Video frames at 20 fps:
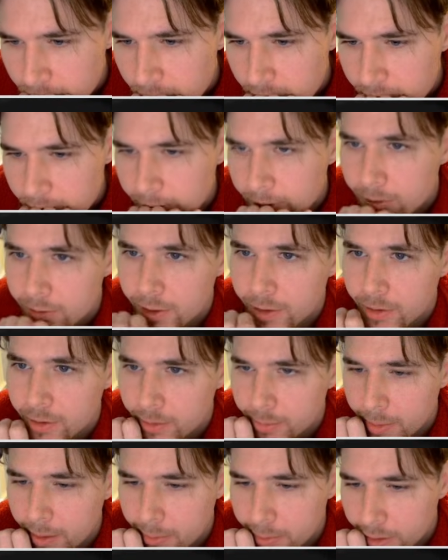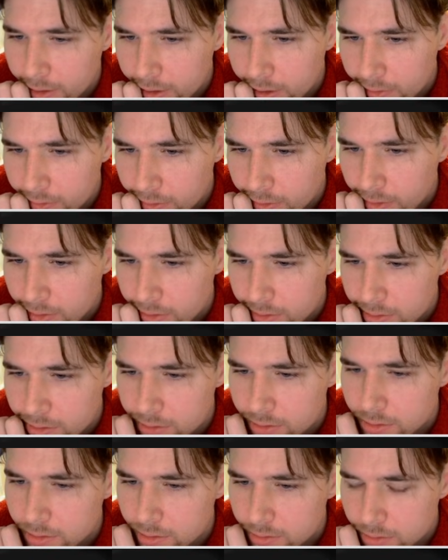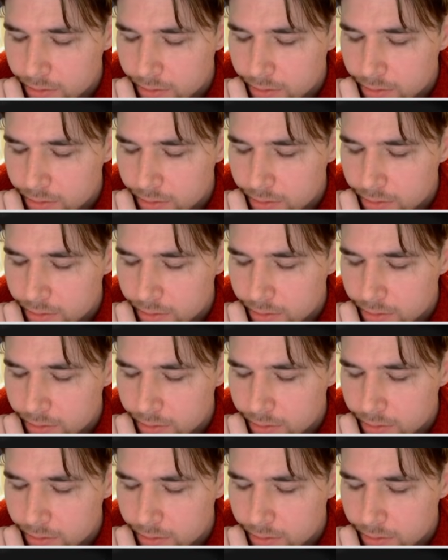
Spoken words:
If I go here, maybe they have this.